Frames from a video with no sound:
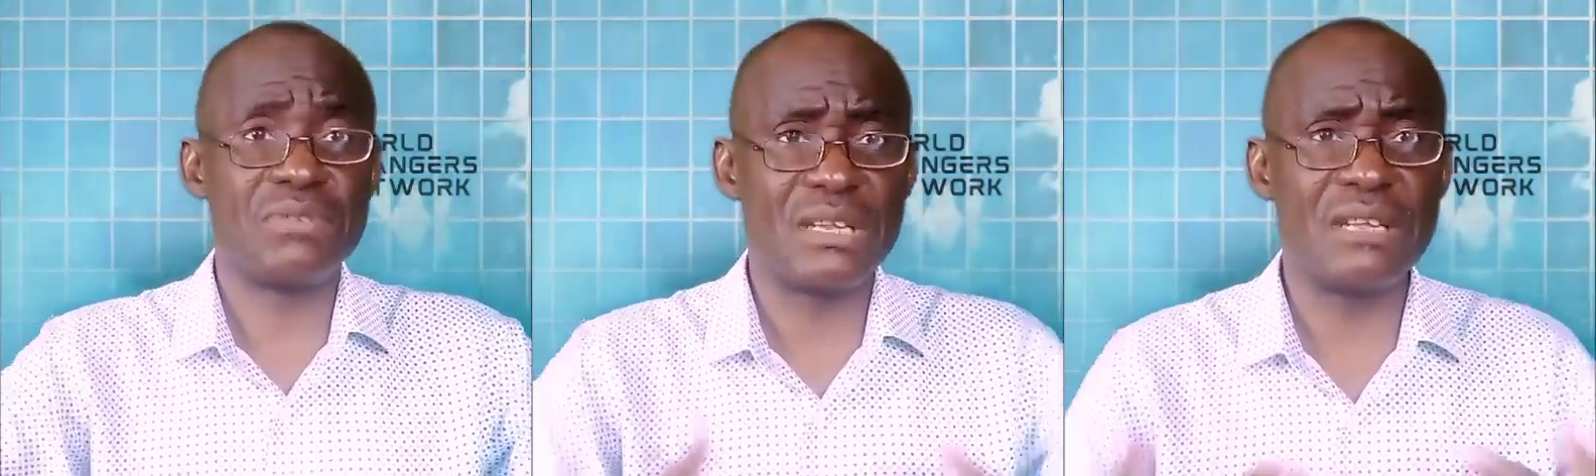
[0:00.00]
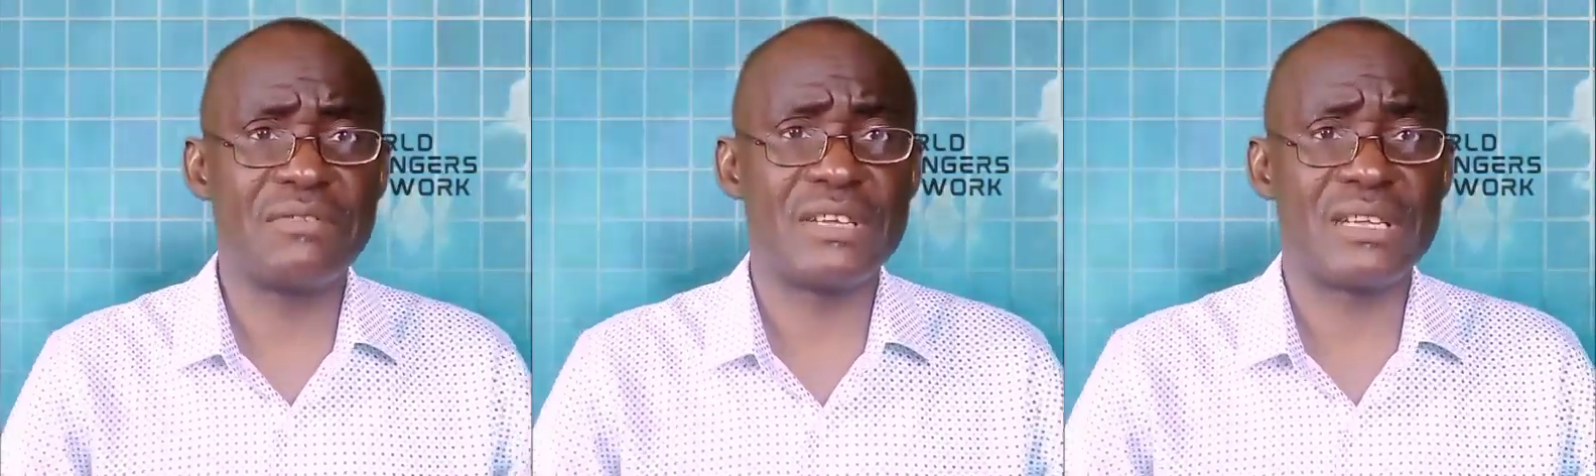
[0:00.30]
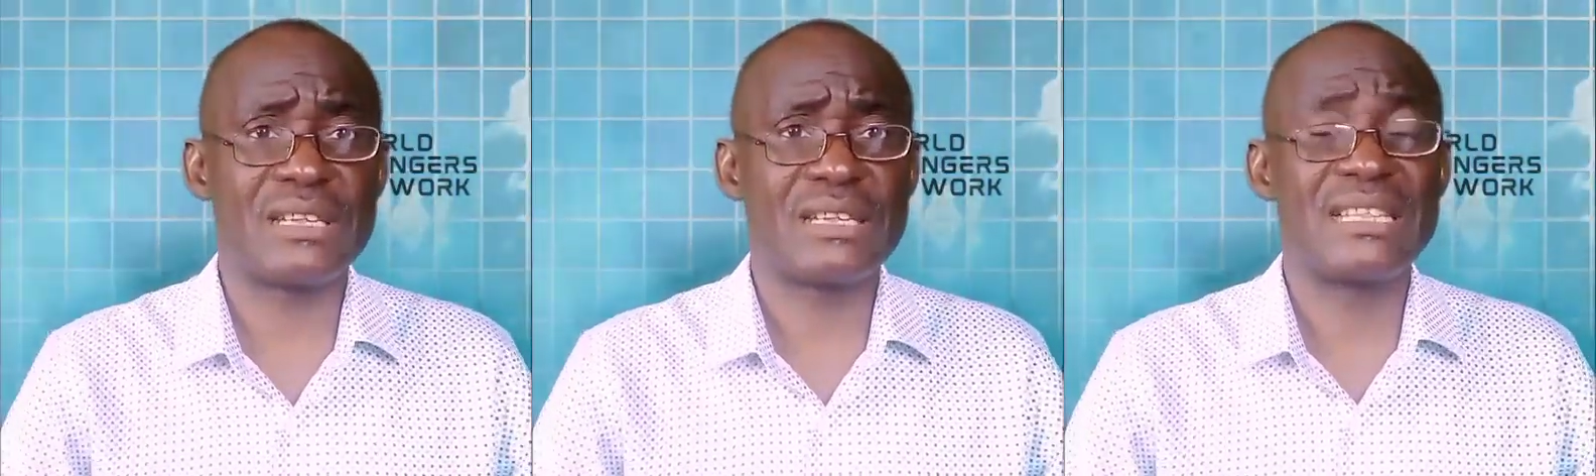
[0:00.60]

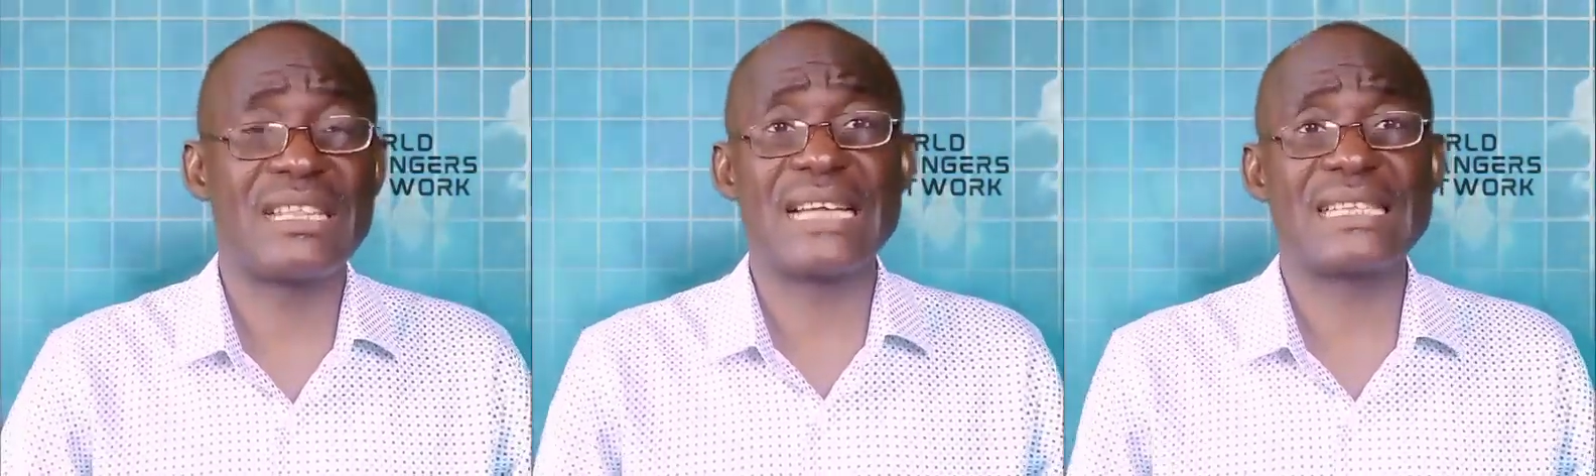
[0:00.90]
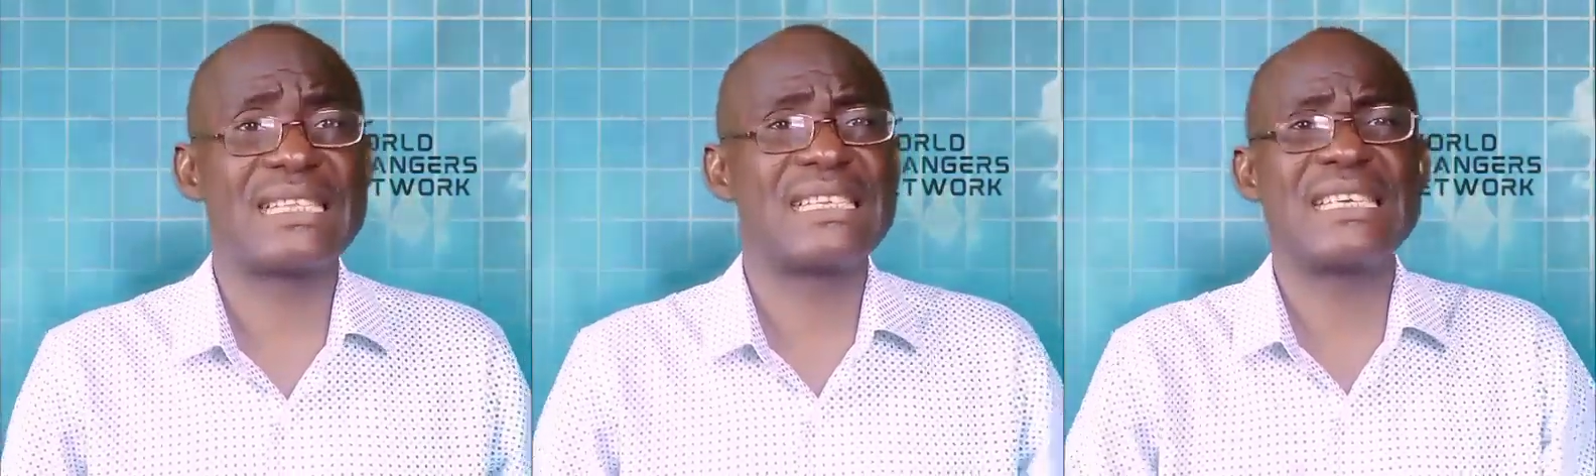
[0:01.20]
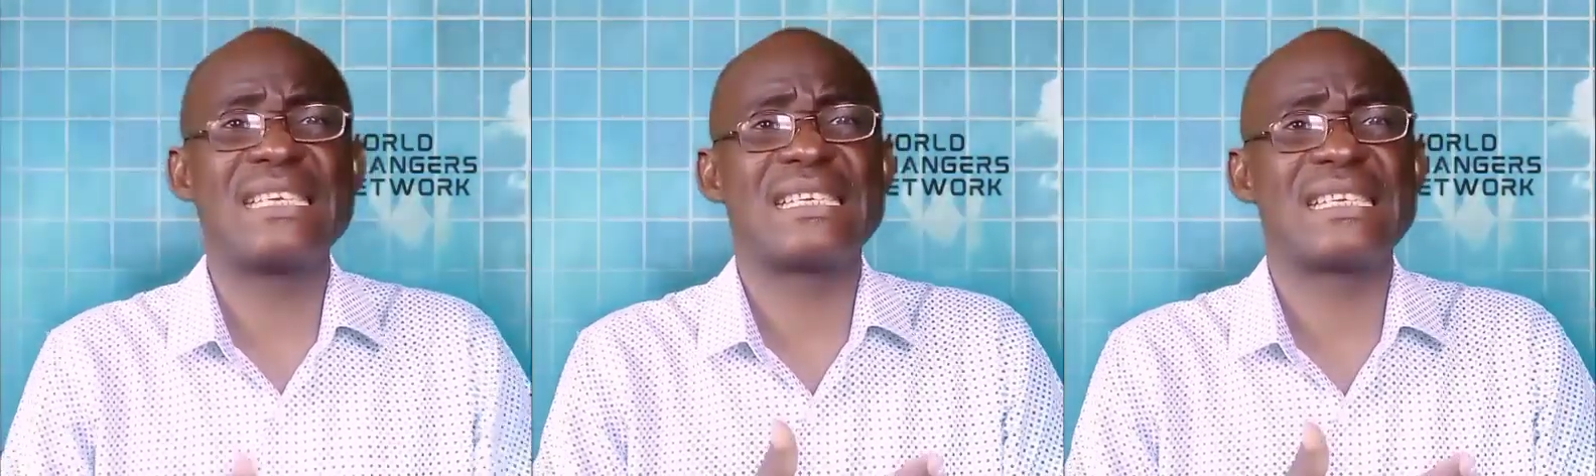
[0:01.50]
believing that
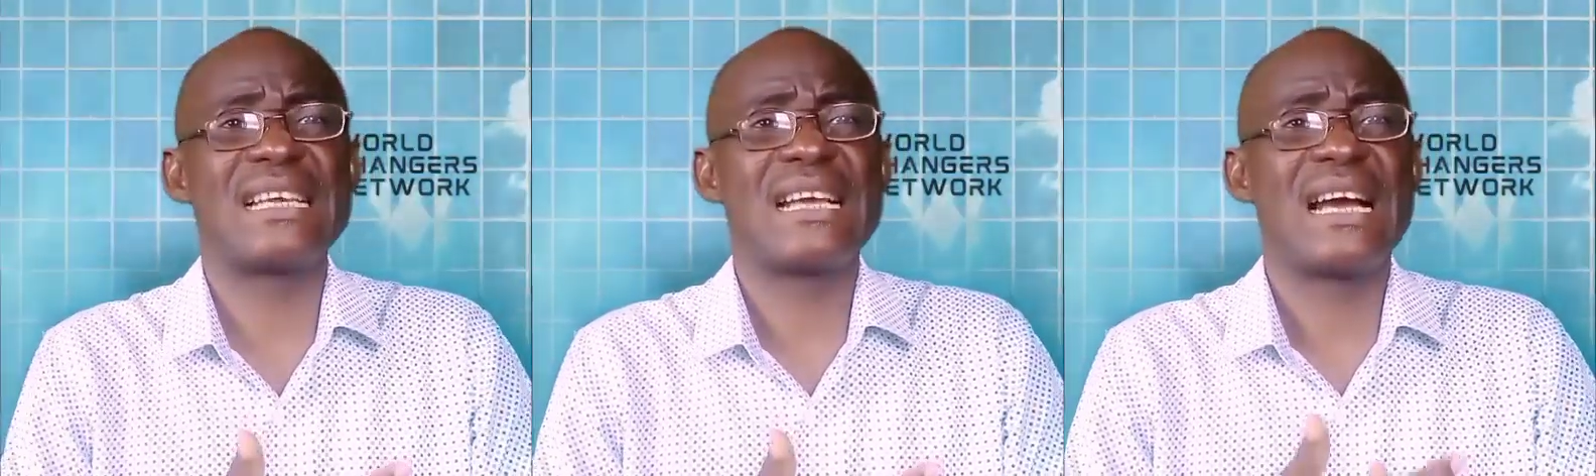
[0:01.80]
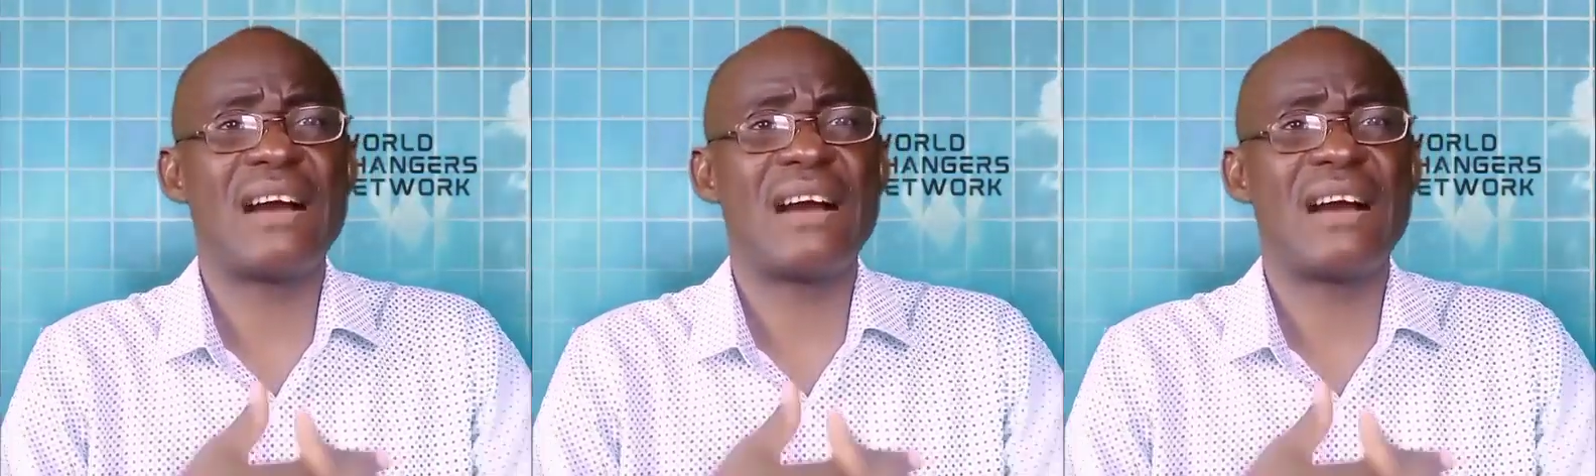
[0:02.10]
things